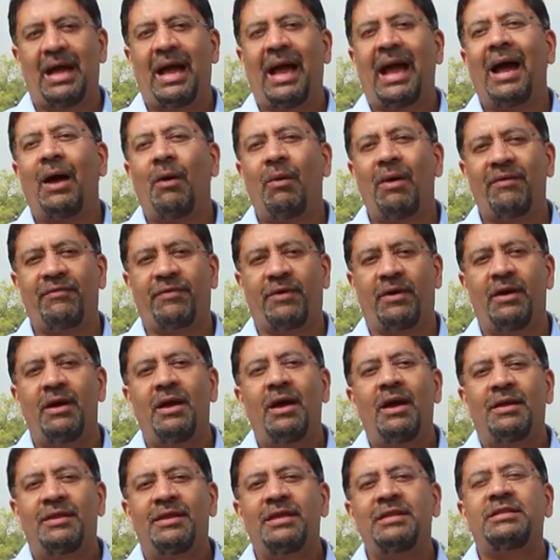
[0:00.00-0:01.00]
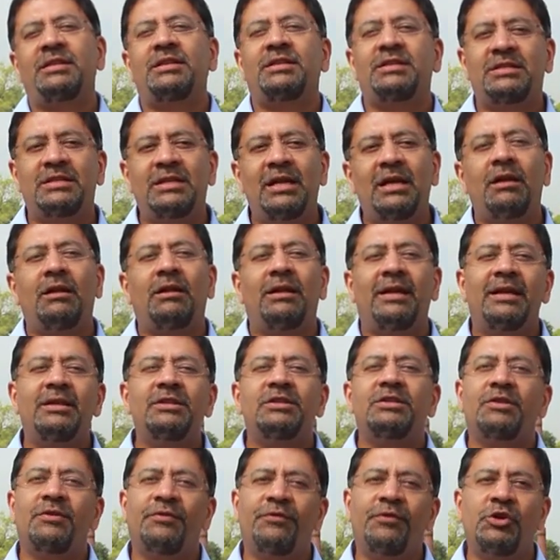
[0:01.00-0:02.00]
However, this is still
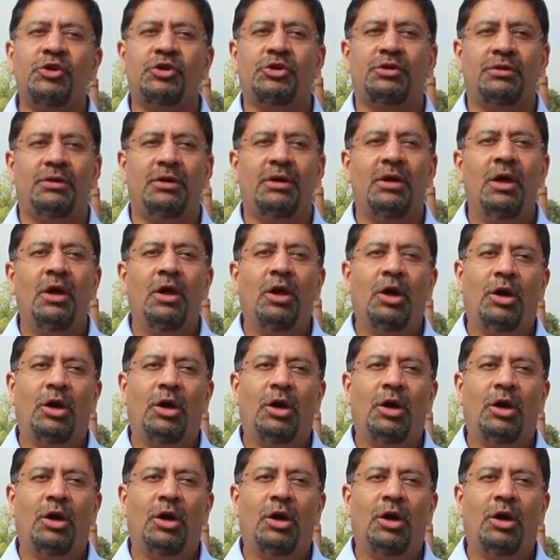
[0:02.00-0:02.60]
insufficient